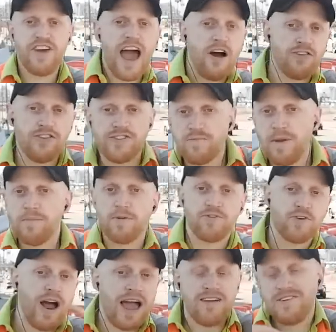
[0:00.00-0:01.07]
thousands of people
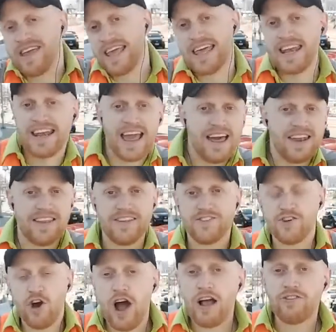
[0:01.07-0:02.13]
driving in and out of this
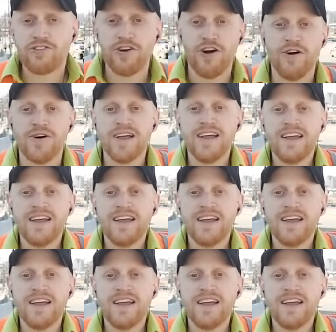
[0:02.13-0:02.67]
Costco.